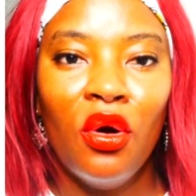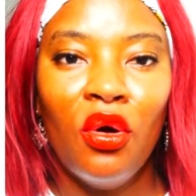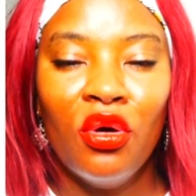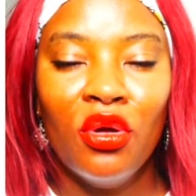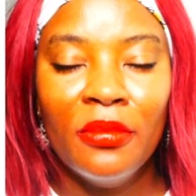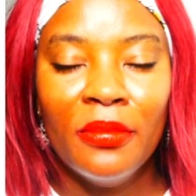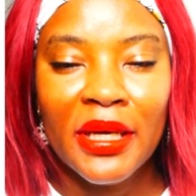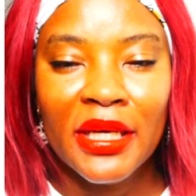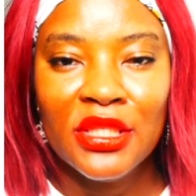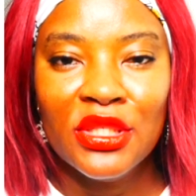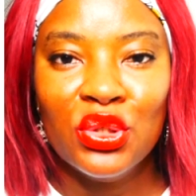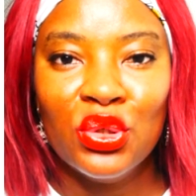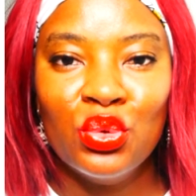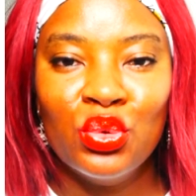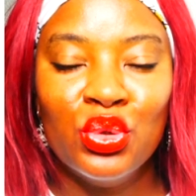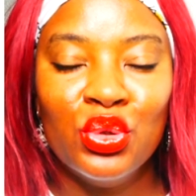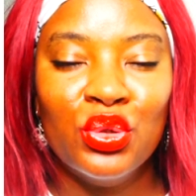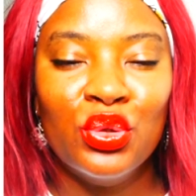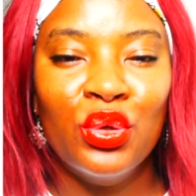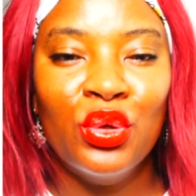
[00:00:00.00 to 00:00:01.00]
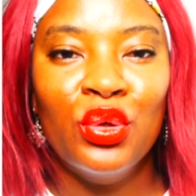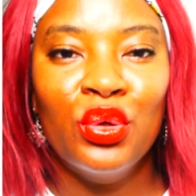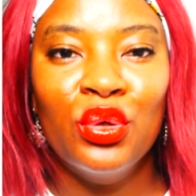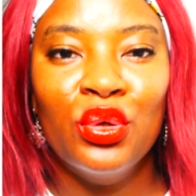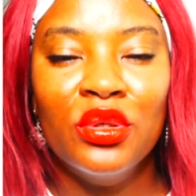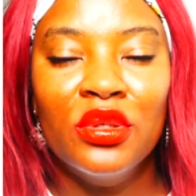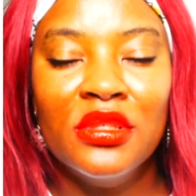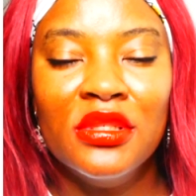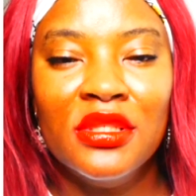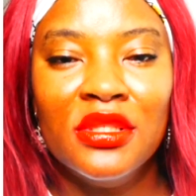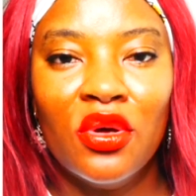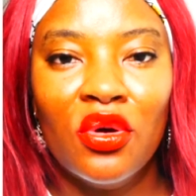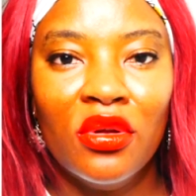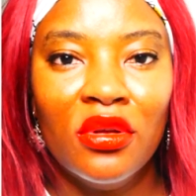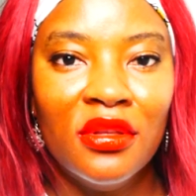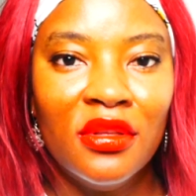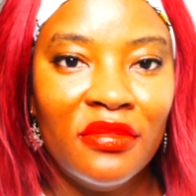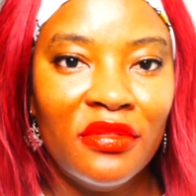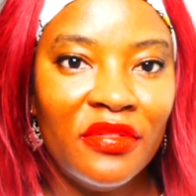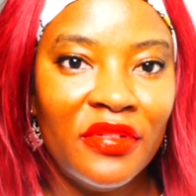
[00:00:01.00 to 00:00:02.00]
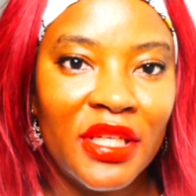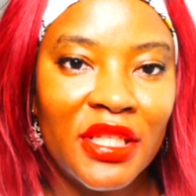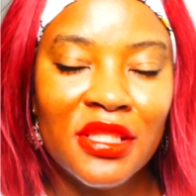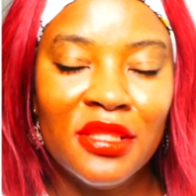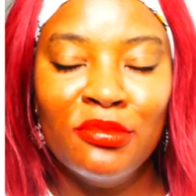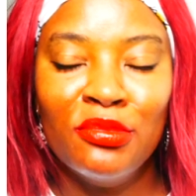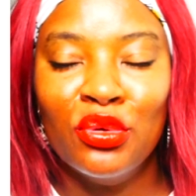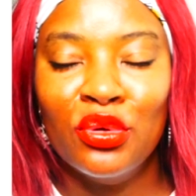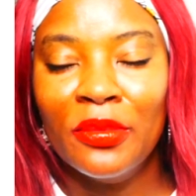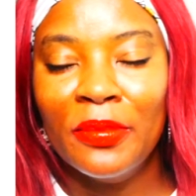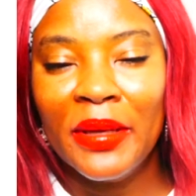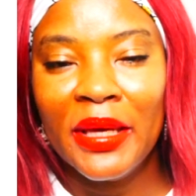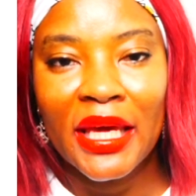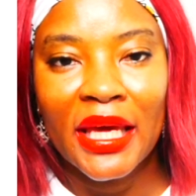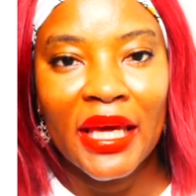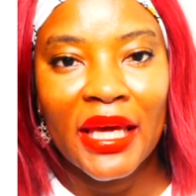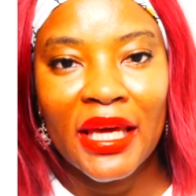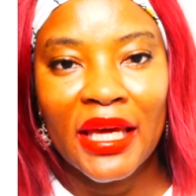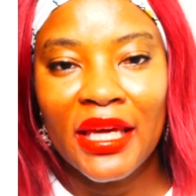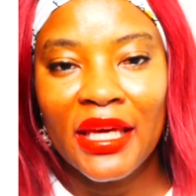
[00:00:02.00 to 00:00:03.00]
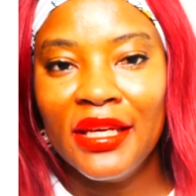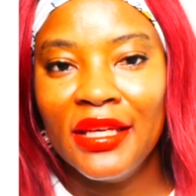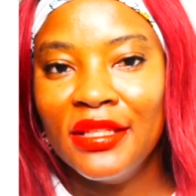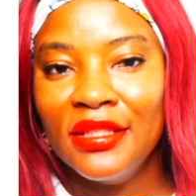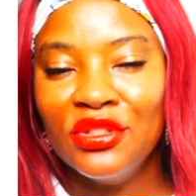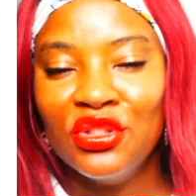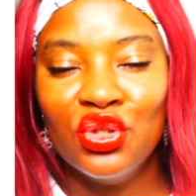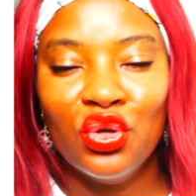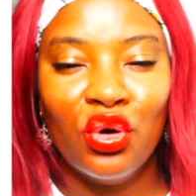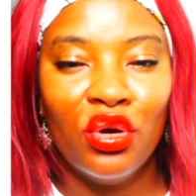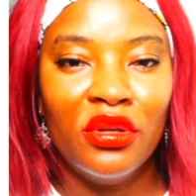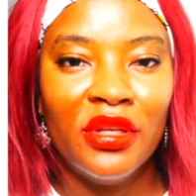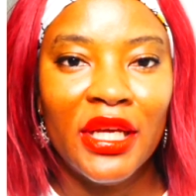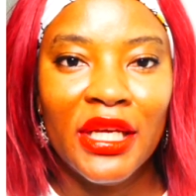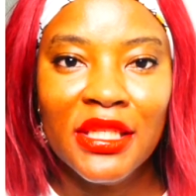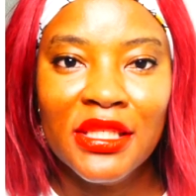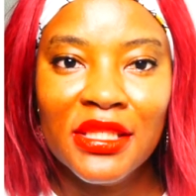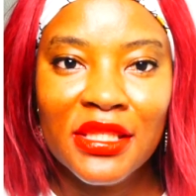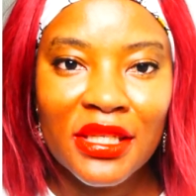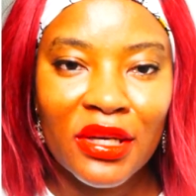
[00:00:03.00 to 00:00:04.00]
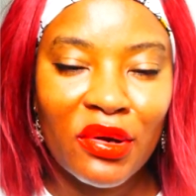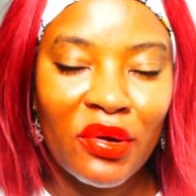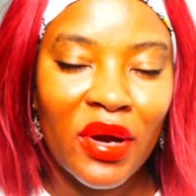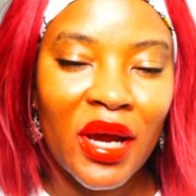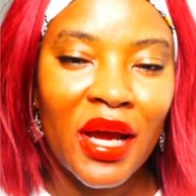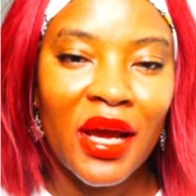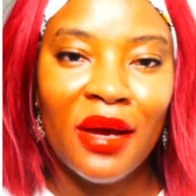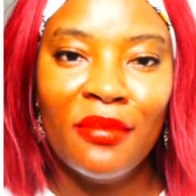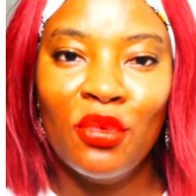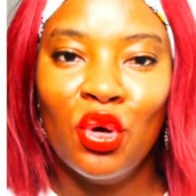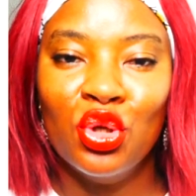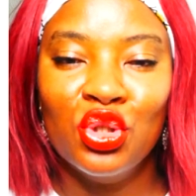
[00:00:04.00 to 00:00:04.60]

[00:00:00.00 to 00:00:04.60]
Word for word: on my socials, on Facebook page, on Instagram,